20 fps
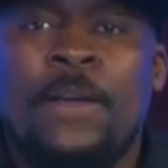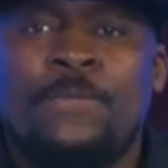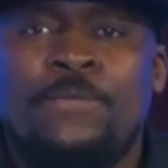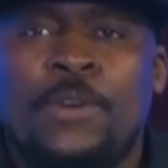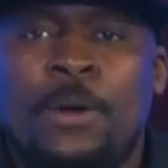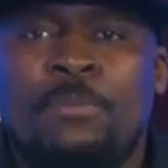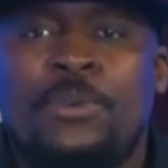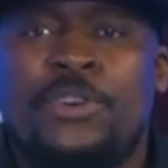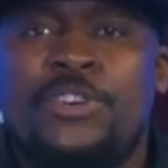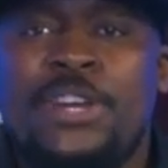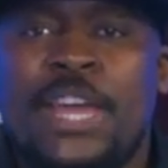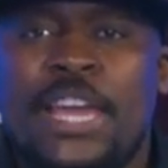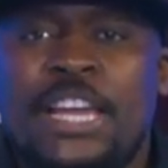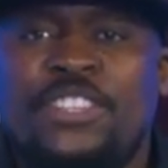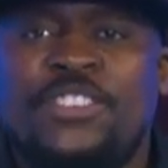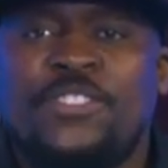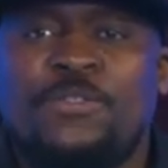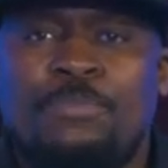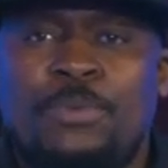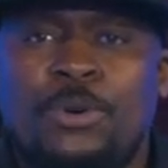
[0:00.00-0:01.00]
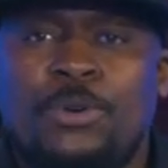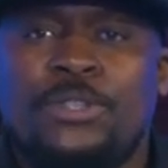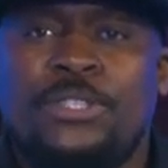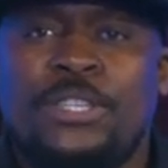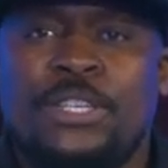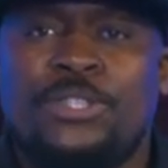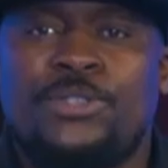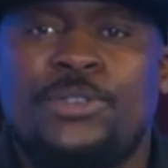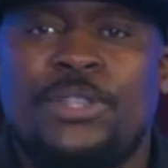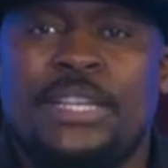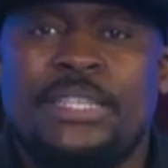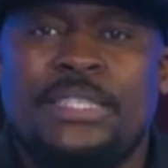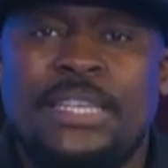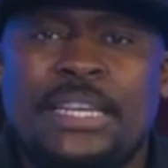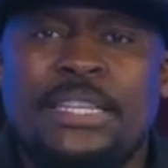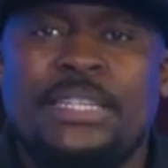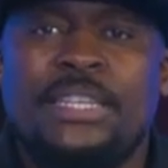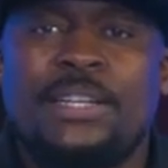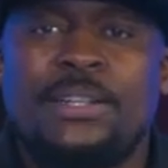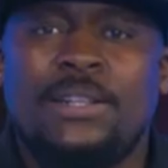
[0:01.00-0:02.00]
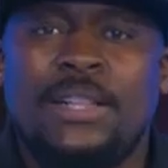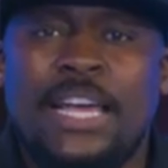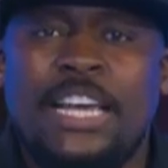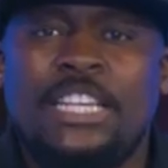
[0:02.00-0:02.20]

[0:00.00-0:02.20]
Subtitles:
From creative process to the technical